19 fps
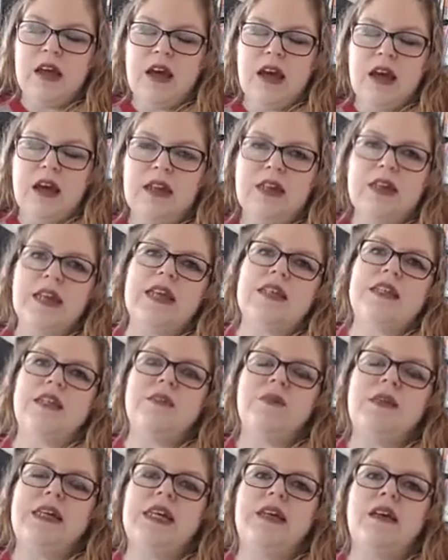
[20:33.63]
Next
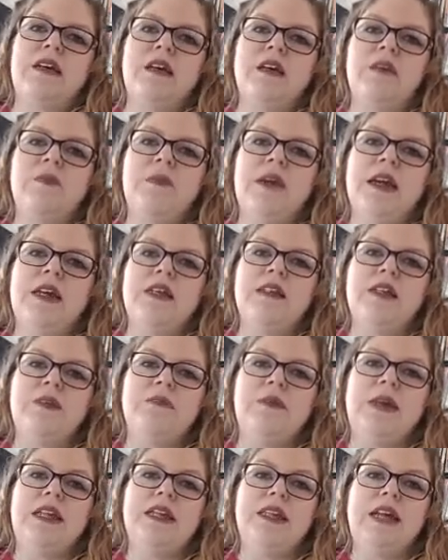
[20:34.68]
week, my
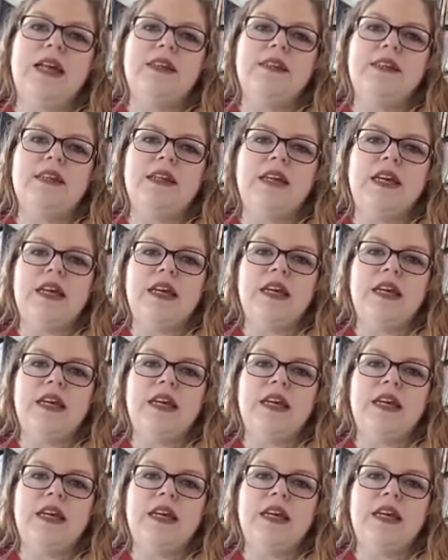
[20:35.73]
teammate Leslie